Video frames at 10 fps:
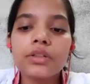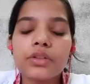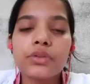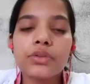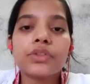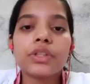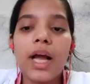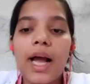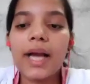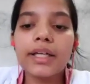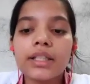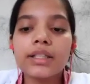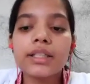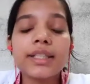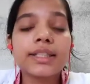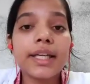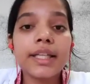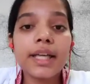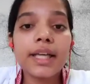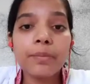To, and the state
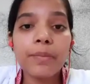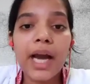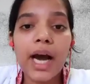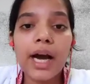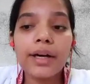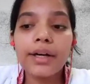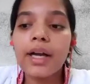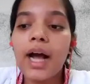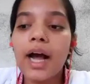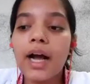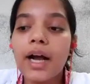like Bihar had